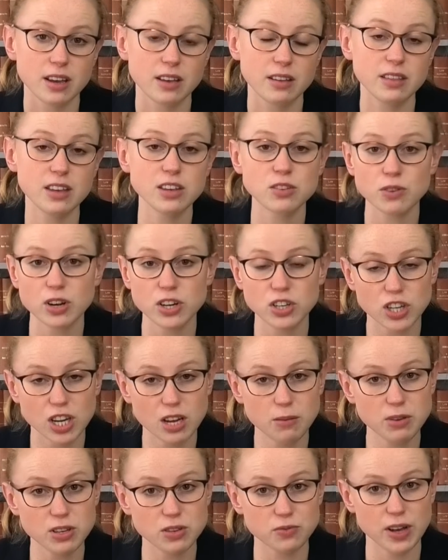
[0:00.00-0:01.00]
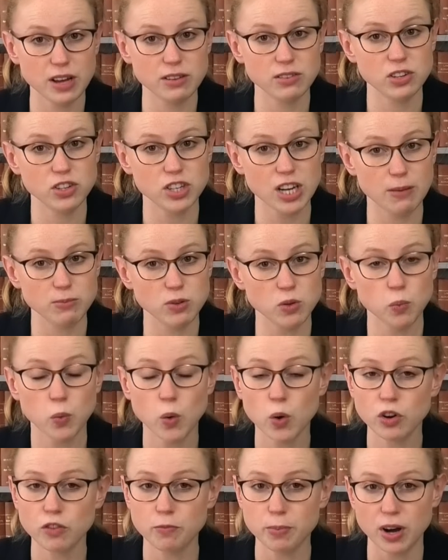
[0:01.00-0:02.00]
This regime is found in Chapter
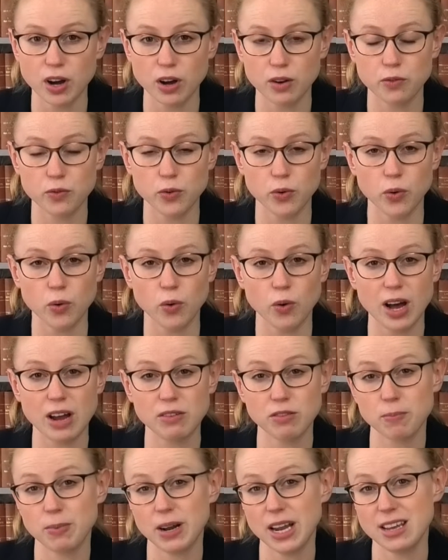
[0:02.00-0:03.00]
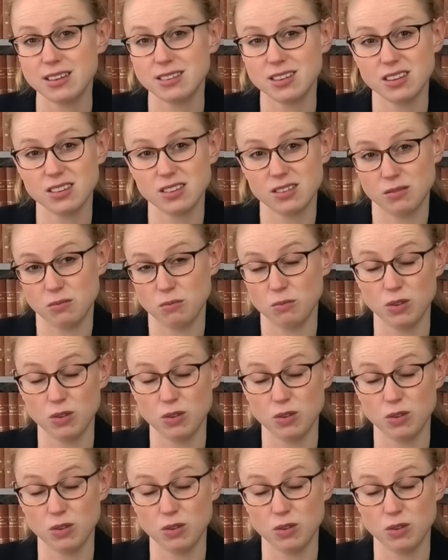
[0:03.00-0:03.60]
1 of Part 4 and replaces,